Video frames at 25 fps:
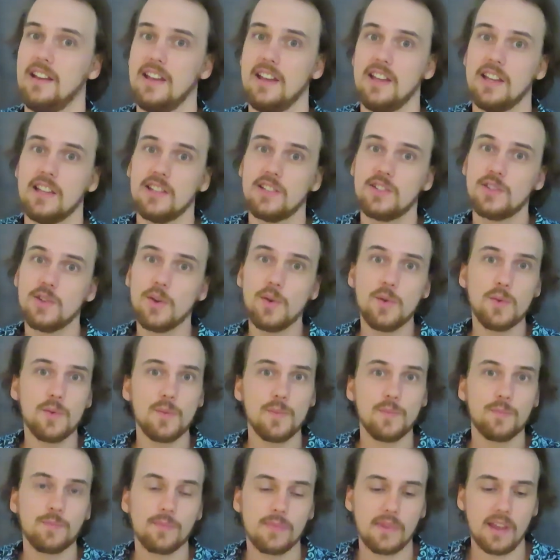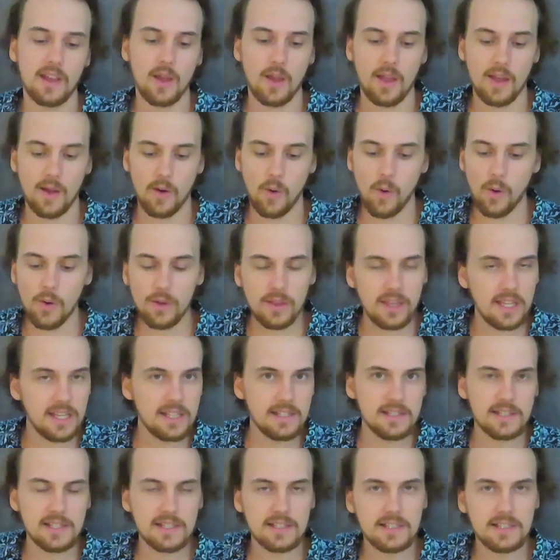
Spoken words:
So all these